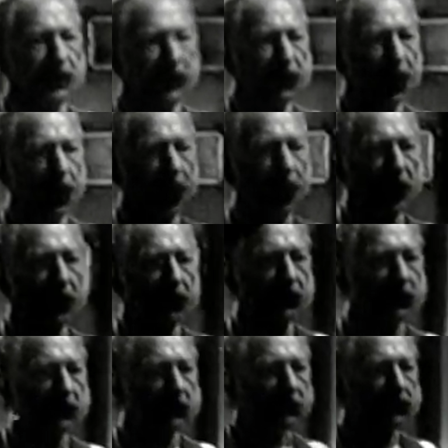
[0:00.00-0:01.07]
in the morning.
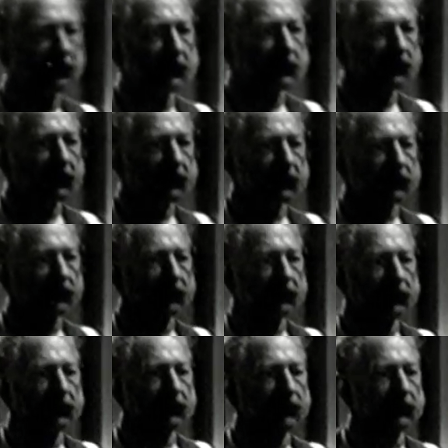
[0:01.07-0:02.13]
No.
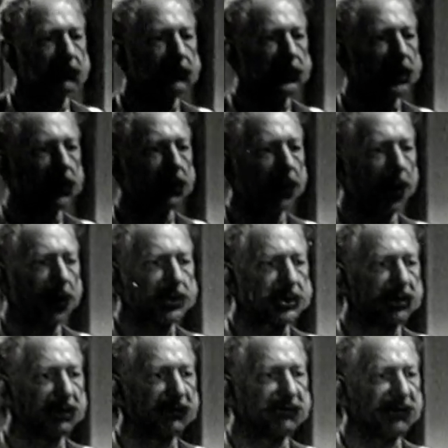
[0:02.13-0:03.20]
You want
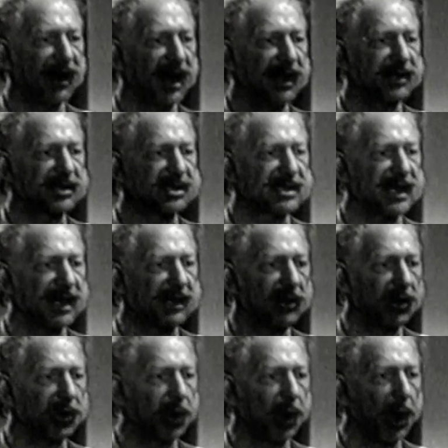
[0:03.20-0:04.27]
your father's death
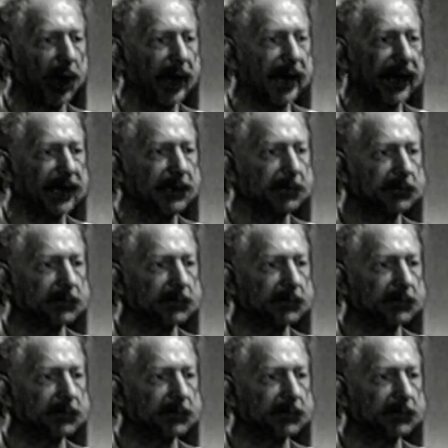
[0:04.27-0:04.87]
on your head?